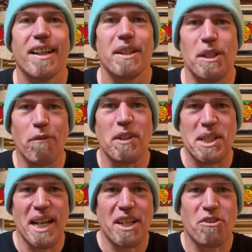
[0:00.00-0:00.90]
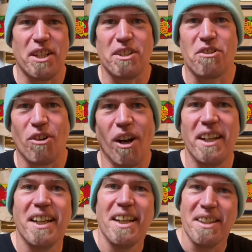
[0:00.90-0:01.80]
The obvious next trick to try,
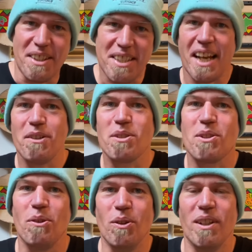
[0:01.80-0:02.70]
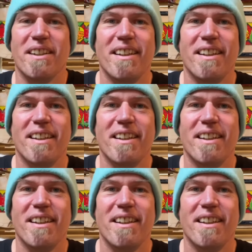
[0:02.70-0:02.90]
the tail stall.